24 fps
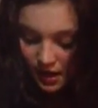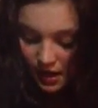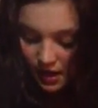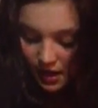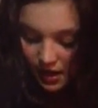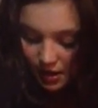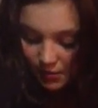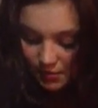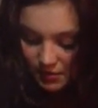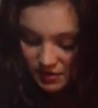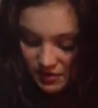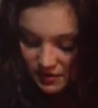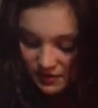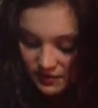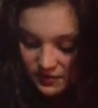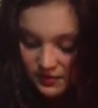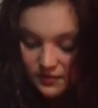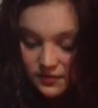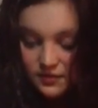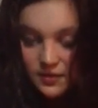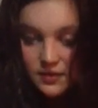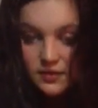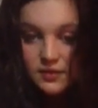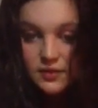It just
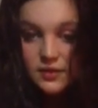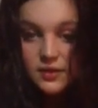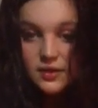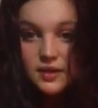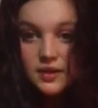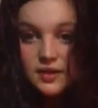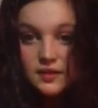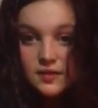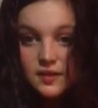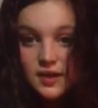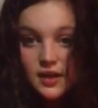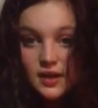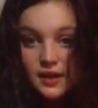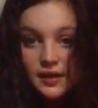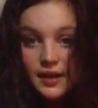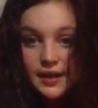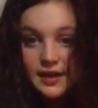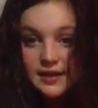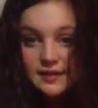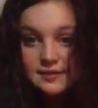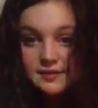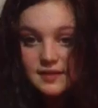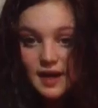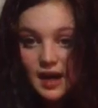looks like there is a,
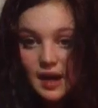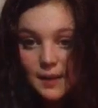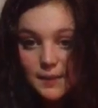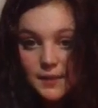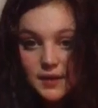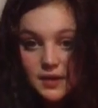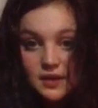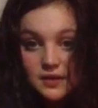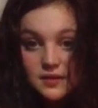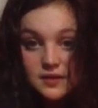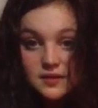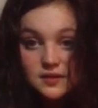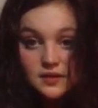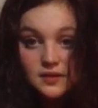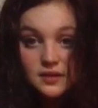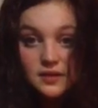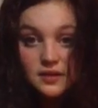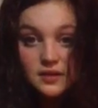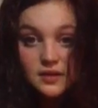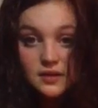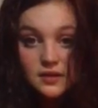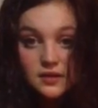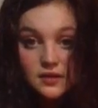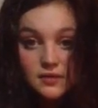like, dominant
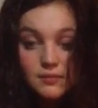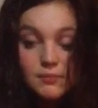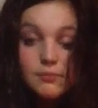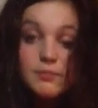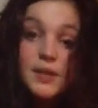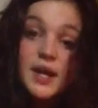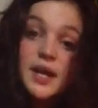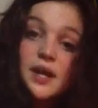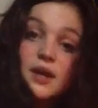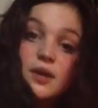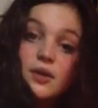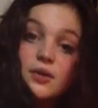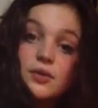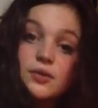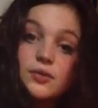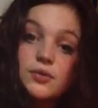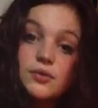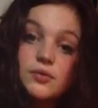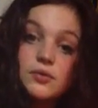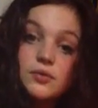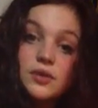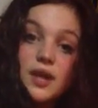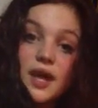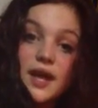male
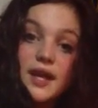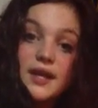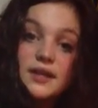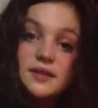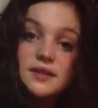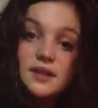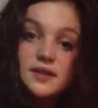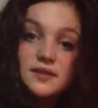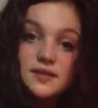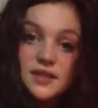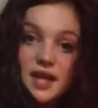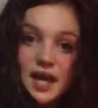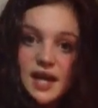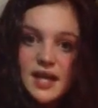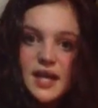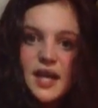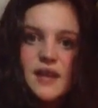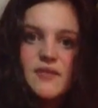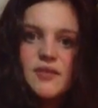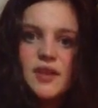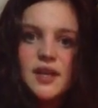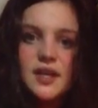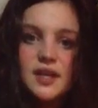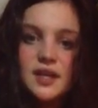who, like, does kind of
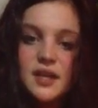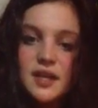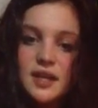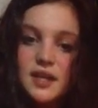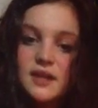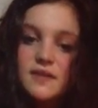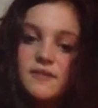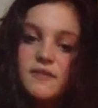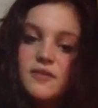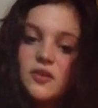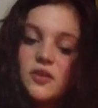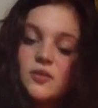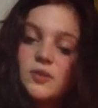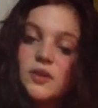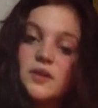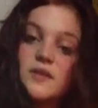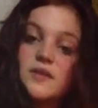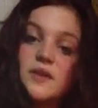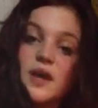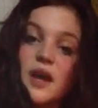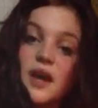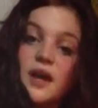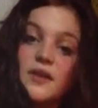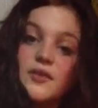have, like, an
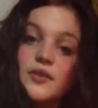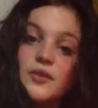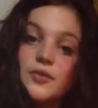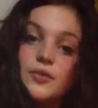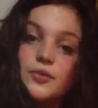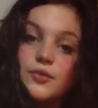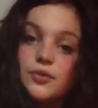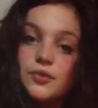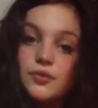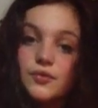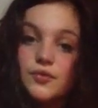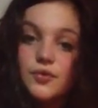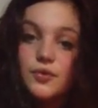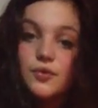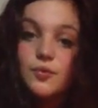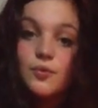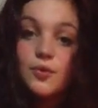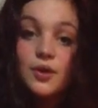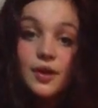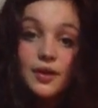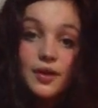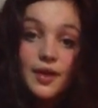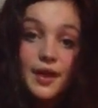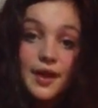influence on you, who you do
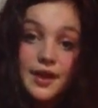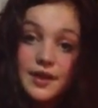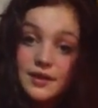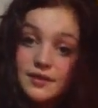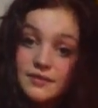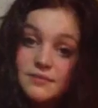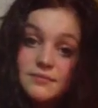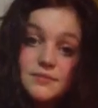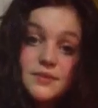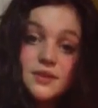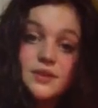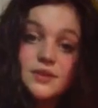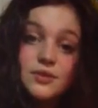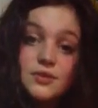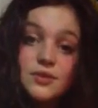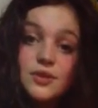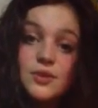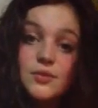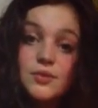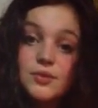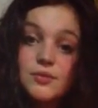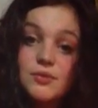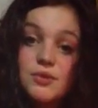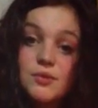want to, like, you know, who
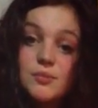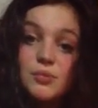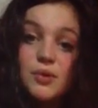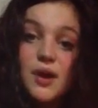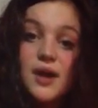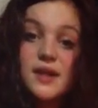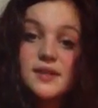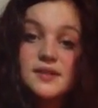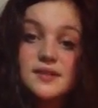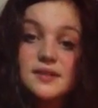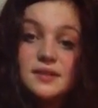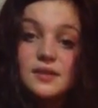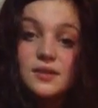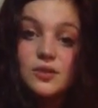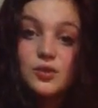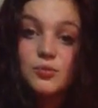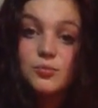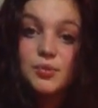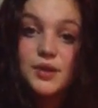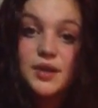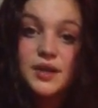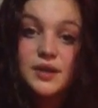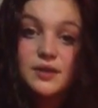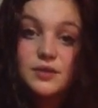you want to impress a little
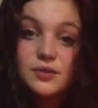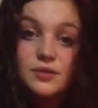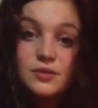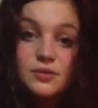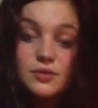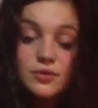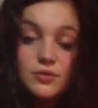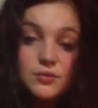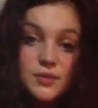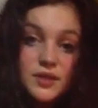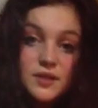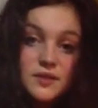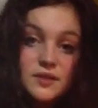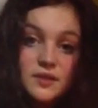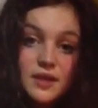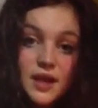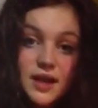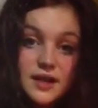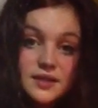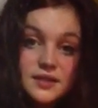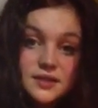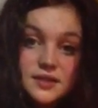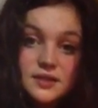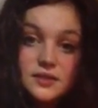bit, who means a
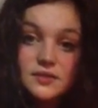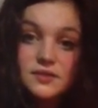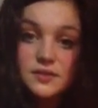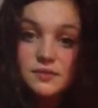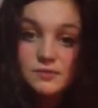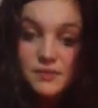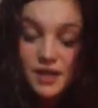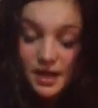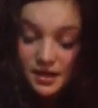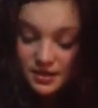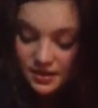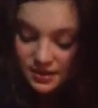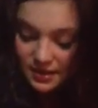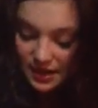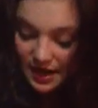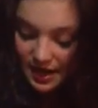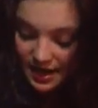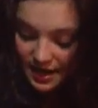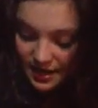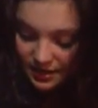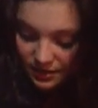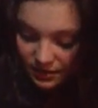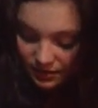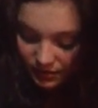lot to you, some kind of
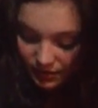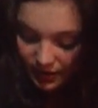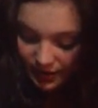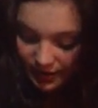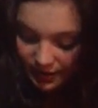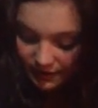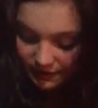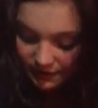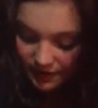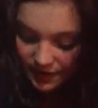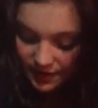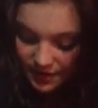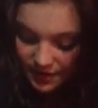guy in your life,